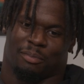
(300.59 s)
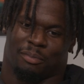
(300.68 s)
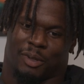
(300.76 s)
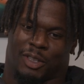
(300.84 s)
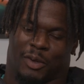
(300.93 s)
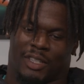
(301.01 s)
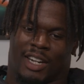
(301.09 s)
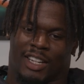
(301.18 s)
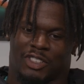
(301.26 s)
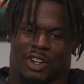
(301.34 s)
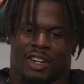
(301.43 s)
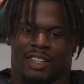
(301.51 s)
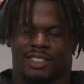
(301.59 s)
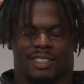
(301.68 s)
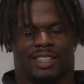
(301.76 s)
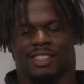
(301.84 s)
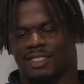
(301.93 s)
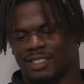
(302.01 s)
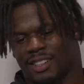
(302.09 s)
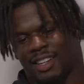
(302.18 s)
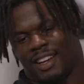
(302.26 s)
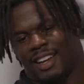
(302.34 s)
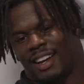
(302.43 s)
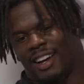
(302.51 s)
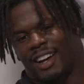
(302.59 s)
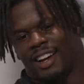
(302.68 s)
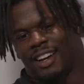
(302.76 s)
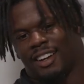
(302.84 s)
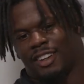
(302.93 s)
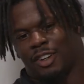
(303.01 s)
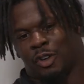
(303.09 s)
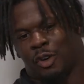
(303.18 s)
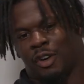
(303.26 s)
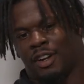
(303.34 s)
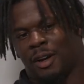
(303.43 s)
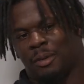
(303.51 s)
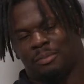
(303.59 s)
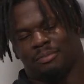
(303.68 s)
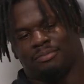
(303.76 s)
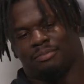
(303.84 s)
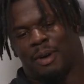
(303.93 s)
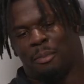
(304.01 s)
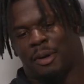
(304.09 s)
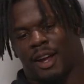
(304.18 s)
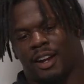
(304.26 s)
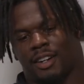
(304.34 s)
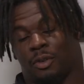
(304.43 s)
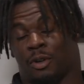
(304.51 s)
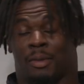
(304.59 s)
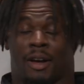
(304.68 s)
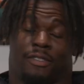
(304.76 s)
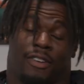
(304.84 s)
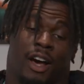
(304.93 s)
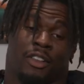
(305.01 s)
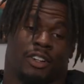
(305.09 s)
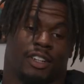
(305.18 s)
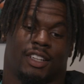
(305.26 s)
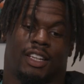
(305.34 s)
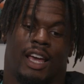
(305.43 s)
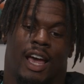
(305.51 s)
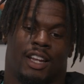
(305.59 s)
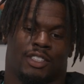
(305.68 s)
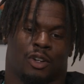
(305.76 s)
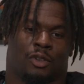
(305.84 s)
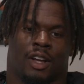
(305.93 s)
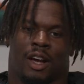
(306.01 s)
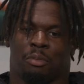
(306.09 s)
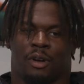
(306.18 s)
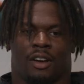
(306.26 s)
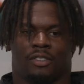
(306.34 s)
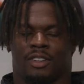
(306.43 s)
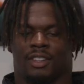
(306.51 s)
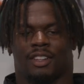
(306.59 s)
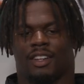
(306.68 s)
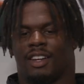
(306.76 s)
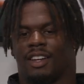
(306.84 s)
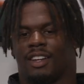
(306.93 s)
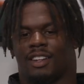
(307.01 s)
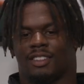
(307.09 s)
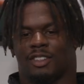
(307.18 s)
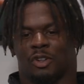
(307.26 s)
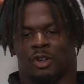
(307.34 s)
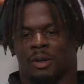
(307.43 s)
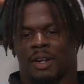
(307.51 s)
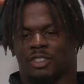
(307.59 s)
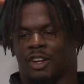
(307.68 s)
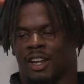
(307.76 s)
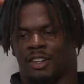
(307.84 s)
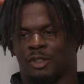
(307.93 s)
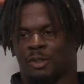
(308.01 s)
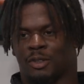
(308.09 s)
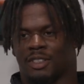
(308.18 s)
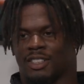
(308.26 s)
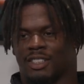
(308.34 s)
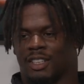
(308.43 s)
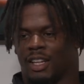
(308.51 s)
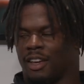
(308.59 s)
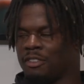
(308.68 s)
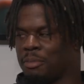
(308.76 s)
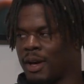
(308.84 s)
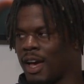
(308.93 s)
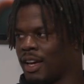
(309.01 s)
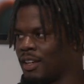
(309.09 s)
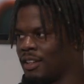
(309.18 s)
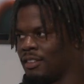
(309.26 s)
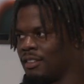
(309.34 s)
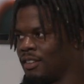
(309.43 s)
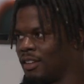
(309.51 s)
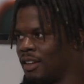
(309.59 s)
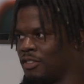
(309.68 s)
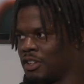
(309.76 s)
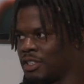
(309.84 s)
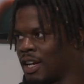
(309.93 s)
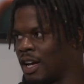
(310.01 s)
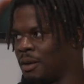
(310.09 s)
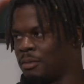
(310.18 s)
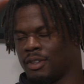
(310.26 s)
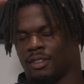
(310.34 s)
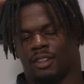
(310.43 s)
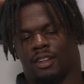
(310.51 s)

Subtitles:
But the reason I started is because growing up, my father, he had his own nonprofit. So growing up, that's all I knew was just to give back and give your time. And